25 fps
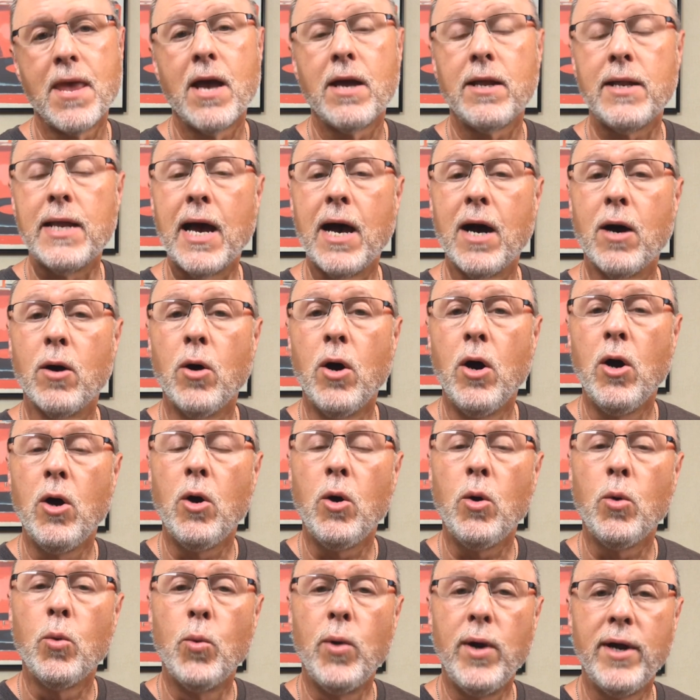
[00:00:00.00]
Now,
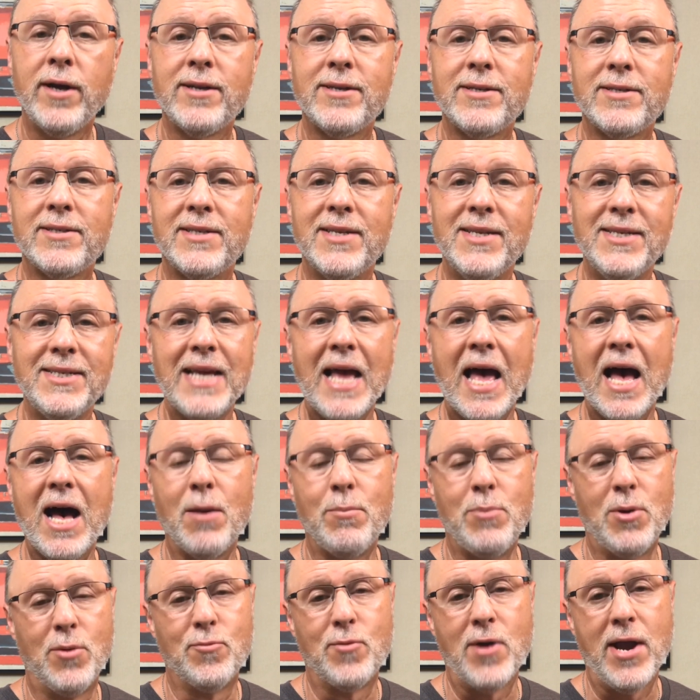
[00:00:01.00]
where does this
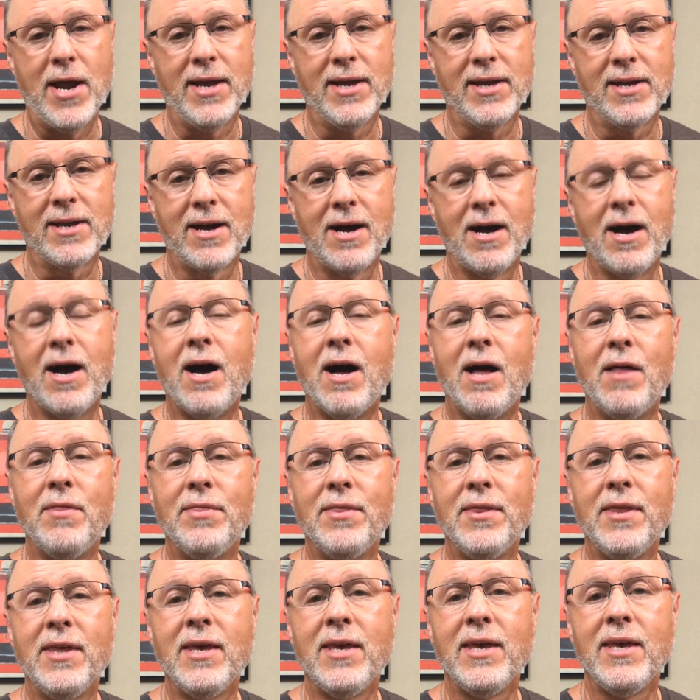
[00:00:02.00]
album rank
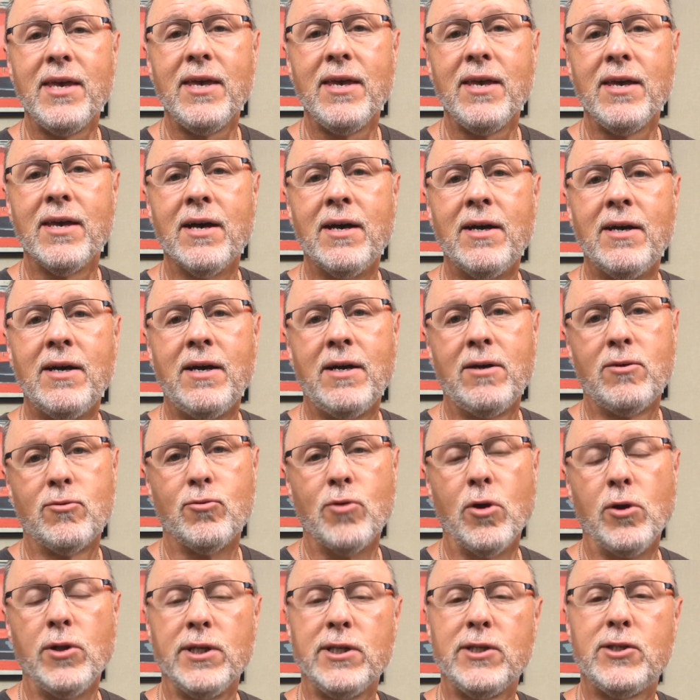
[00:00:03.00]
on the
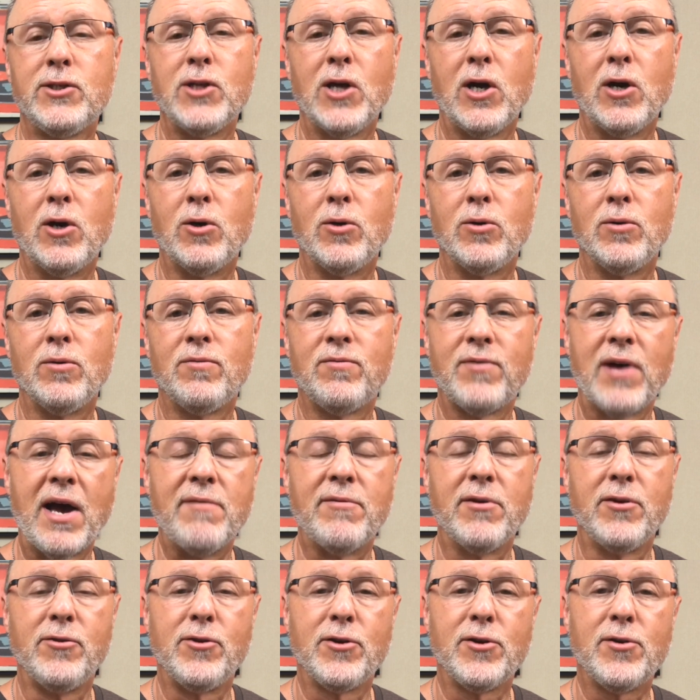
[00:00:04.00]
Rolling Stone
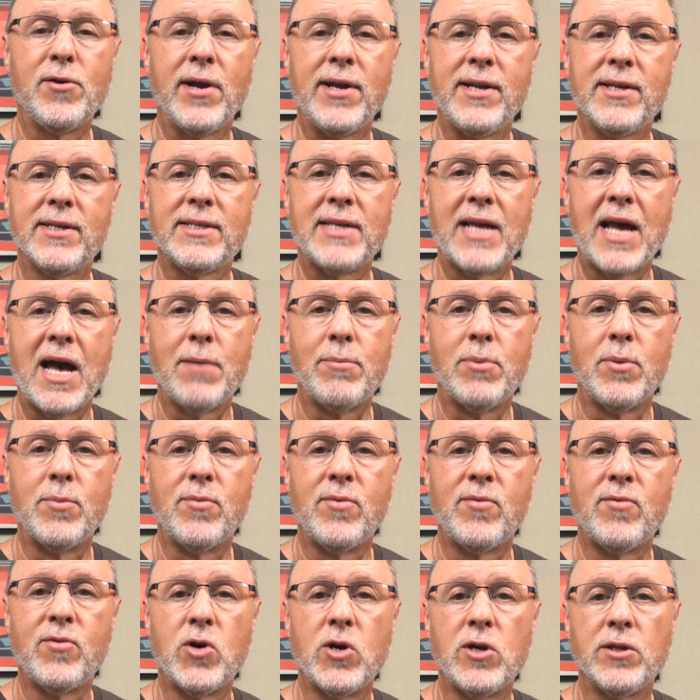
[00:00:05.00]
500 Greatest Album
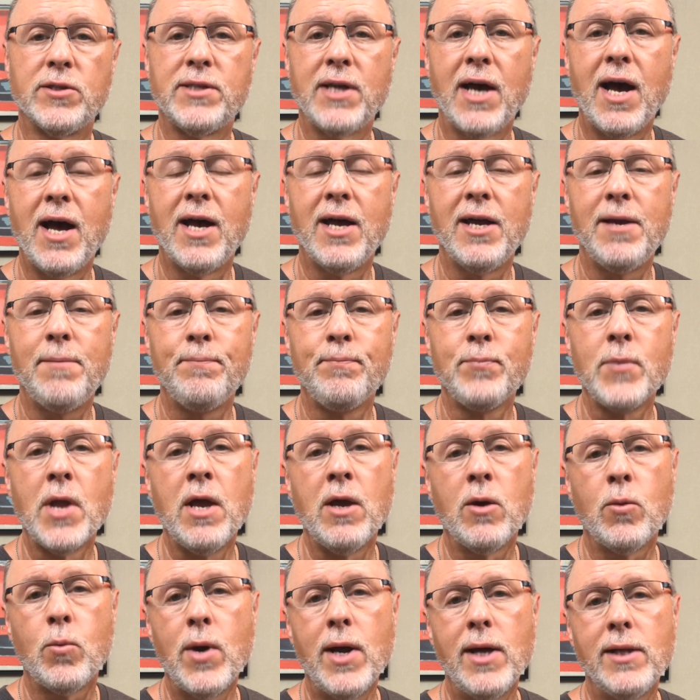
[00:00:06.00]
of All Time?
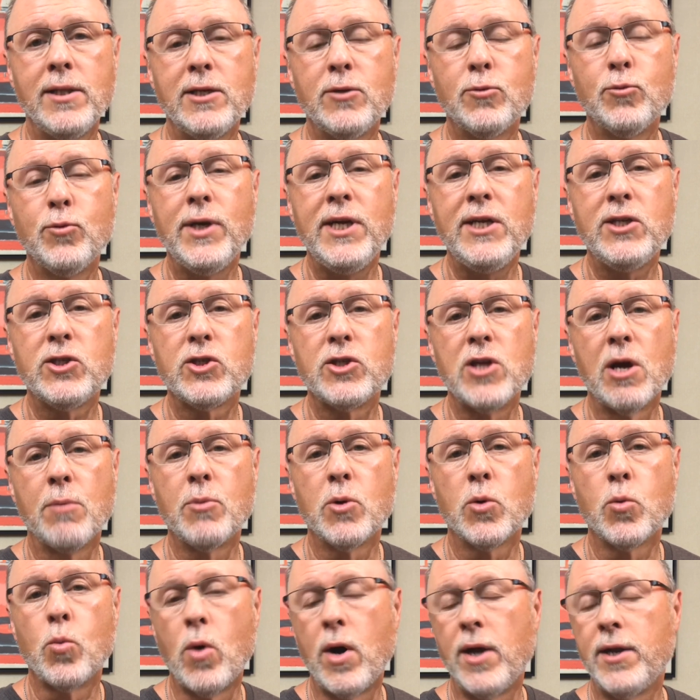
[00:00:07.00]
Well, it reached
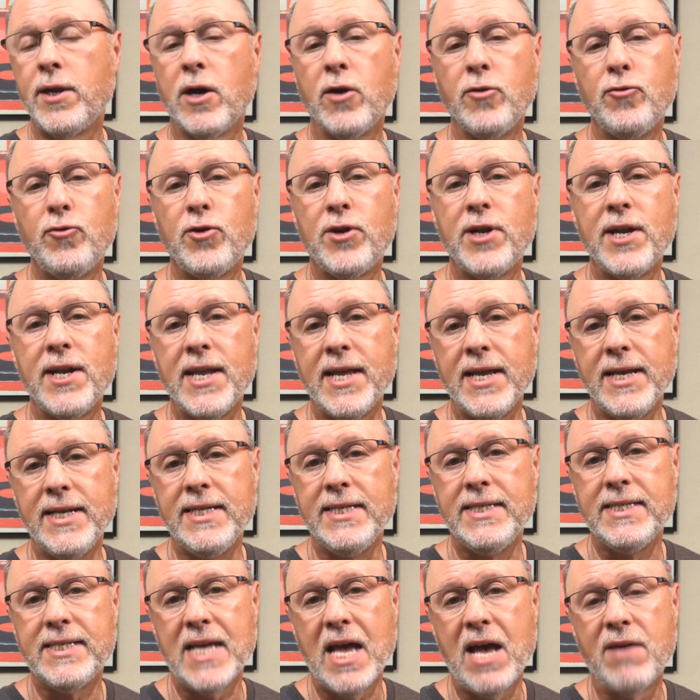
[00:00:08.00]
number
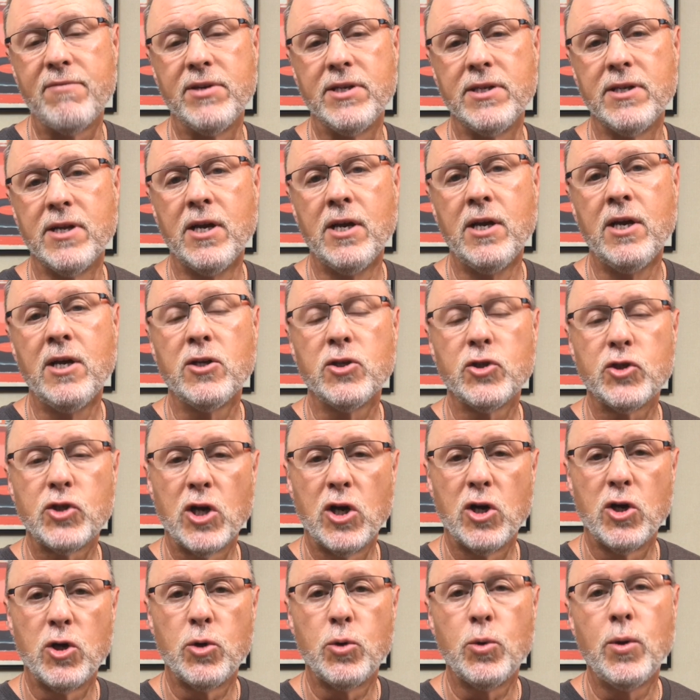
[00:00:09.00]
187.
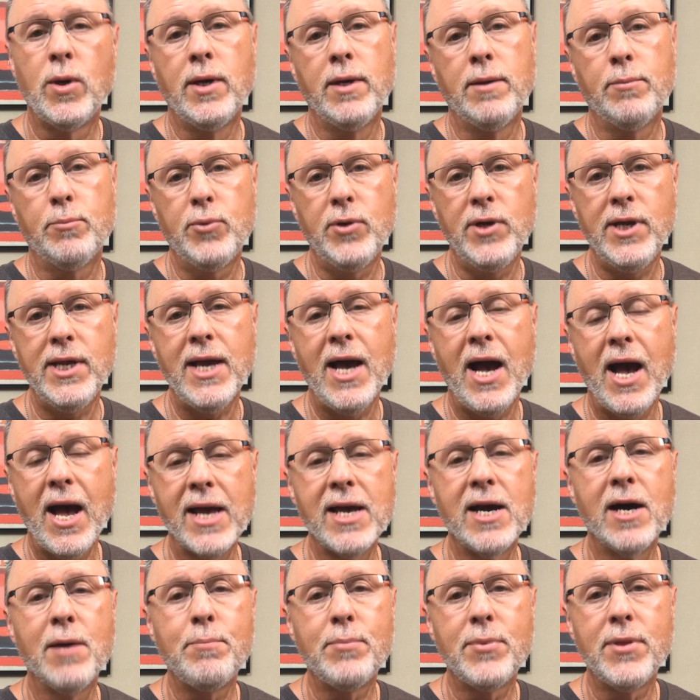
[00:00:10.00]
So pretty high
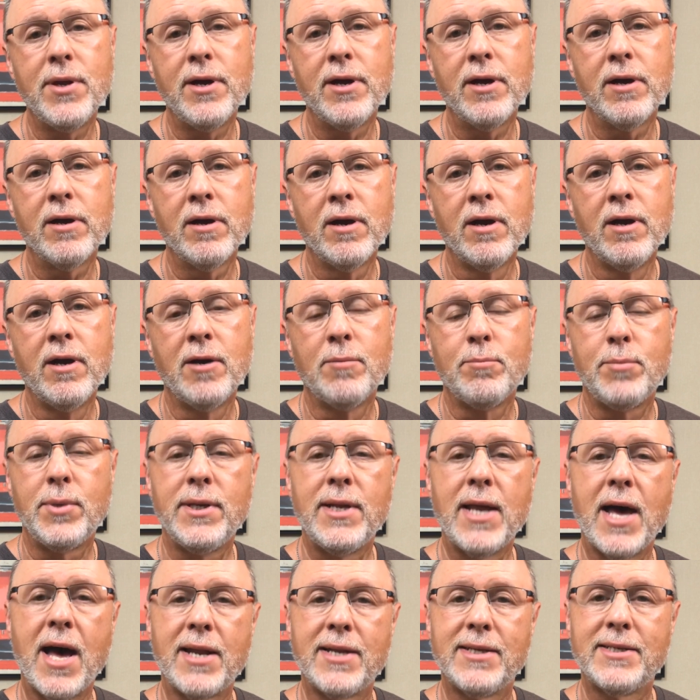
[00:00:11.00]
up there, but
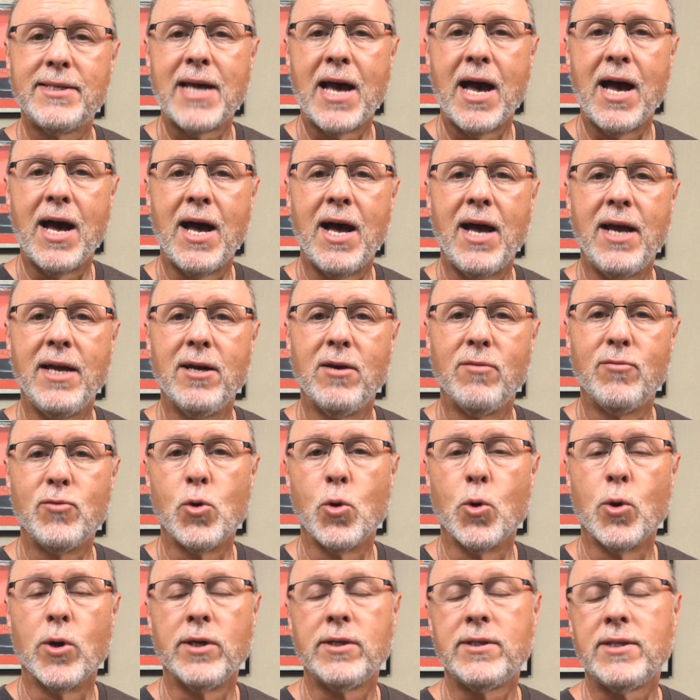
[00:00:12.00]
not as high, of
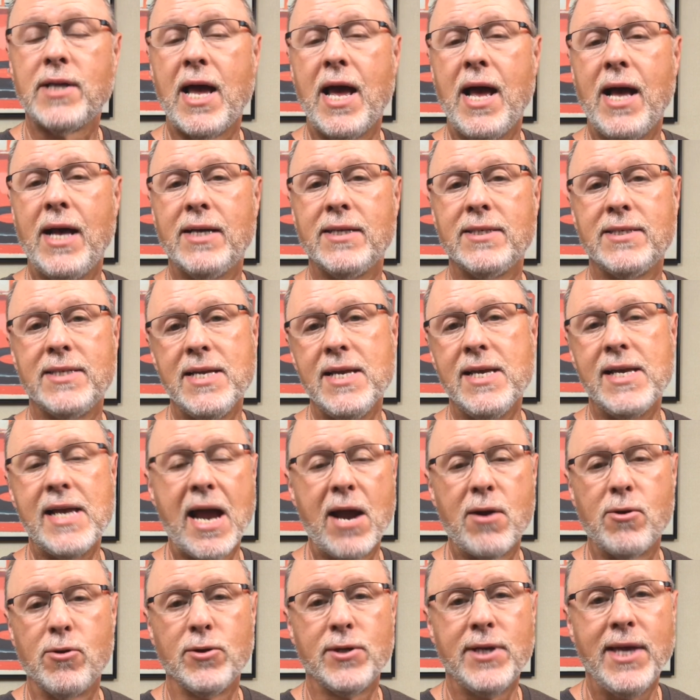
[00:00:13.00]
course, as the
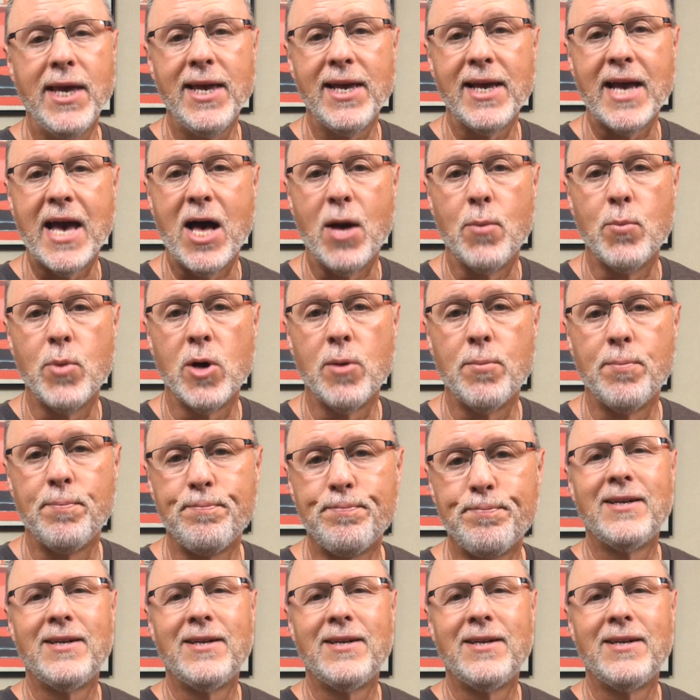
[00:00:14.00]
Carole King album.